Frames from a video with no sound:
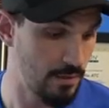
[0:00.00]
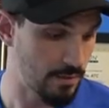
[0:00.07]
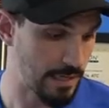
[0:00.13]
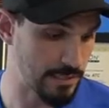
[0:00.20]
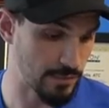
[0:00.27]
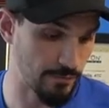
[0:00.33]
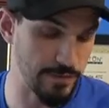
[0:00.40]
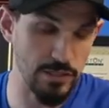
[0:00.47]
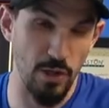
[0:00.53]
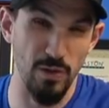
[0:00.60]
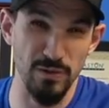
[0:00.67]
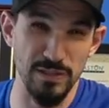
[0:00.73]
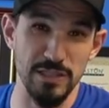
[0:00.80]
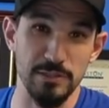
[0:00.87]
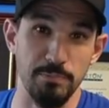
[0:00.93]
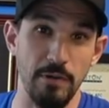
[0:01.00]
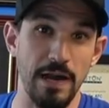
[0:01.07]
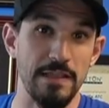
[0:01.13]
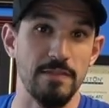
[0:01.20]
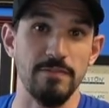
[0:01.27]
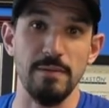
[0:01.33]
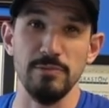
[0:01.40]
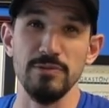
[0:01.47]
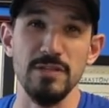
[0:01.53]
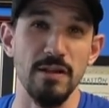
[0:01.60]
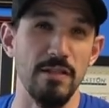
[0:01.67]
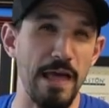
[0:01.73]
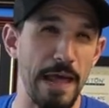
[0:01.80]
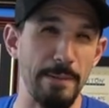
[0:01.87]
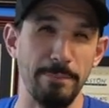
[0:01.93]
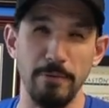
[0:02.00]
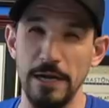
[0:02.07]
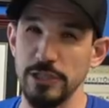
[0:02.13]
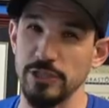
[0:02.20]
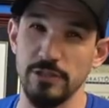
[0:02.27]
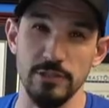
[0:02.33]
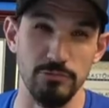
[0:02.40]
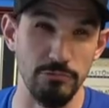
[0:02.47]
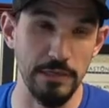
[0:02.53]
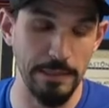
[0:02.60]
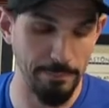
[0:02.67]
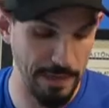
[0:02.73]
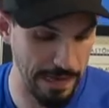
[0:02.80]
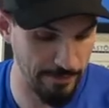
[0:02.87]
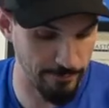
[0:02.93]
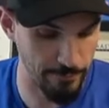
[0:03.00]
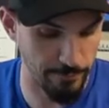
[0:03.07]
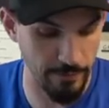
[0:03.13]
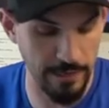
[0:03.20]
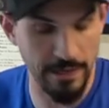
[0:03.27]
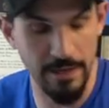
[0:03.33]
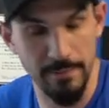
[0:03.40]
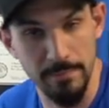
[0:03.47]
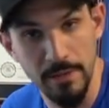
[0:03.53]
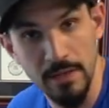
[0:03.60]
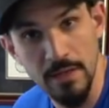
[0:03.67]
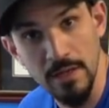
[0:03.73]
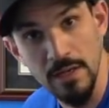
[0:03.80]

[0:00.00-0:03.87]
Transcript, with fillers: Okay, so if he's holding his breath, if I'm using a lot of pressure and it's really painful for him,